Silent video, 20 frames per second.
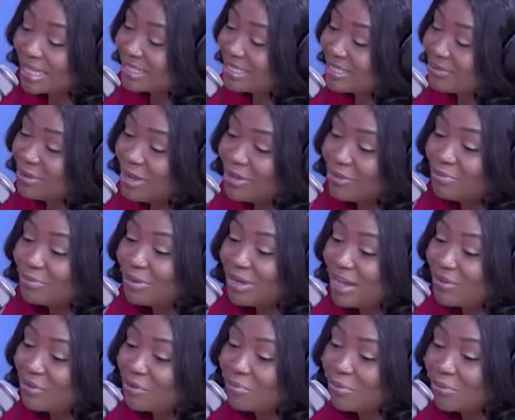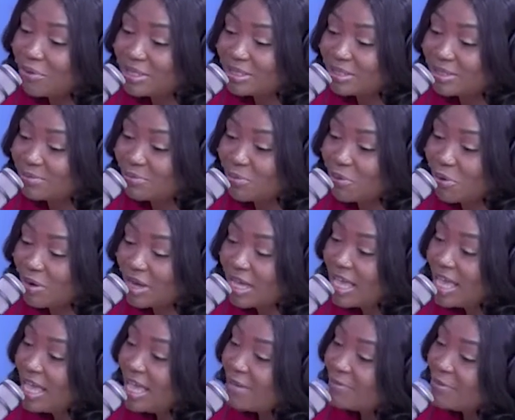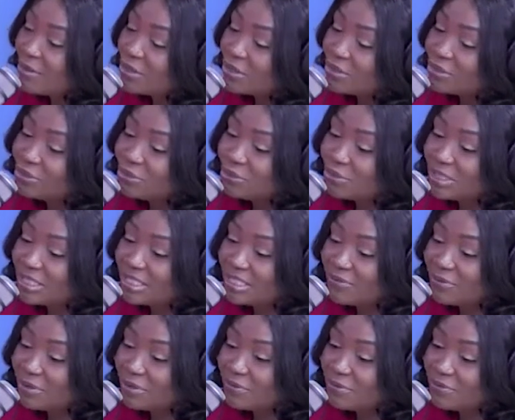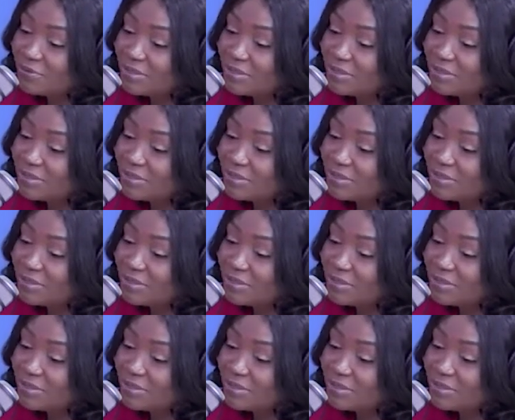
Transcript: that's where you bring out your points more. Because the truth is, if you're